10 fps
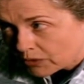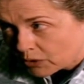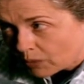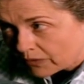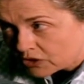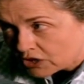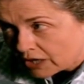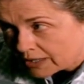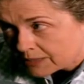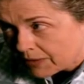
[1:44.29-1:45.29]
with you over the
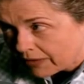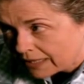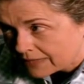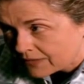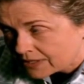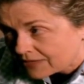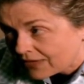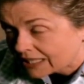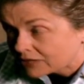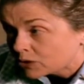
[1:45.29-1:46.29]
shared experience of this
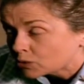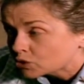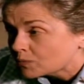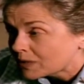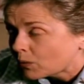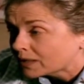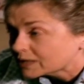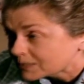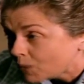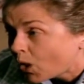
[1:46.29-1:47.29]
event if you will do me one
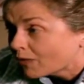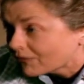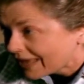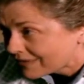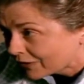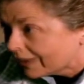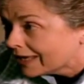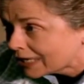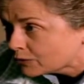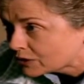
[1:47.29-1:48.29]
small favor
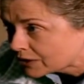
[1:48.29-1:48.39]
in